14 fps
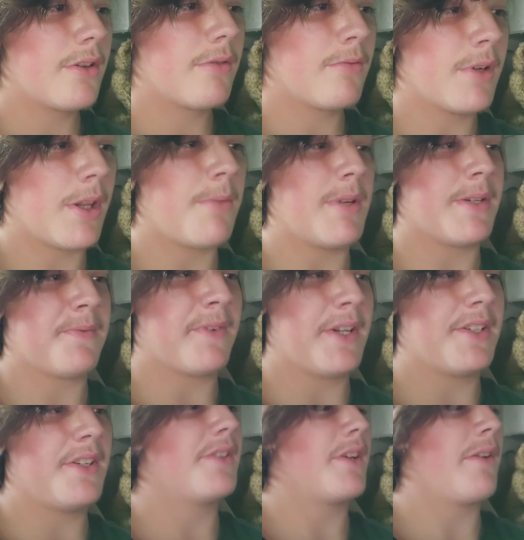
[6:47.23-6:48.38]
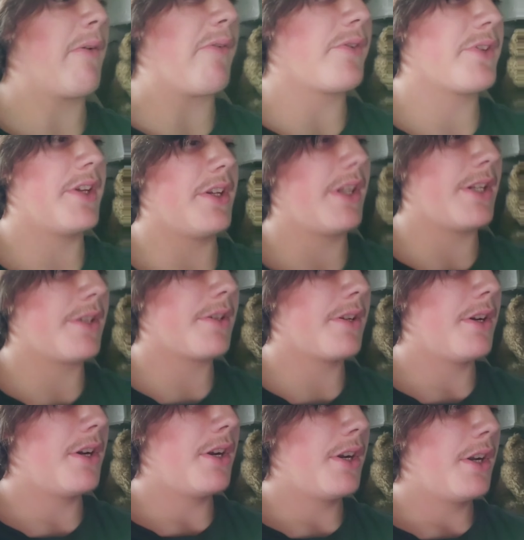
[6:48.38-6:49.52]
one of the best fight scenes I've ever seen. That's
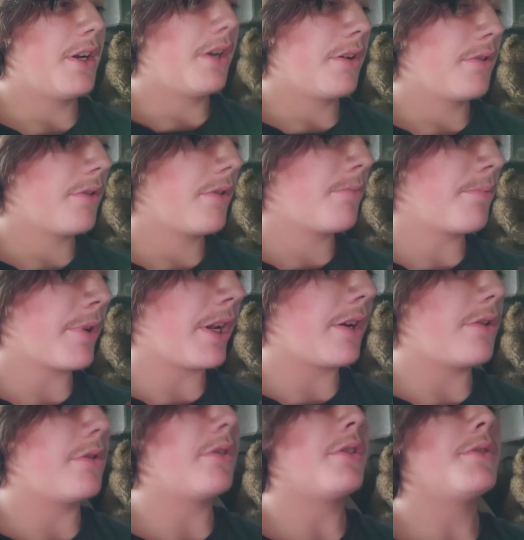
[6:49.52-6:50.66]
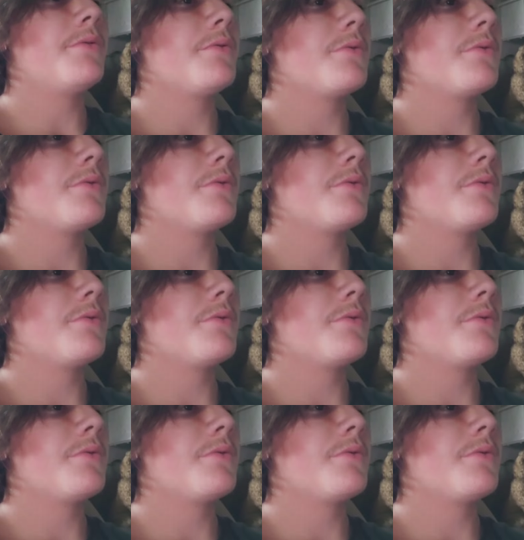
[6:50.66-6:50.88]
pretty cool.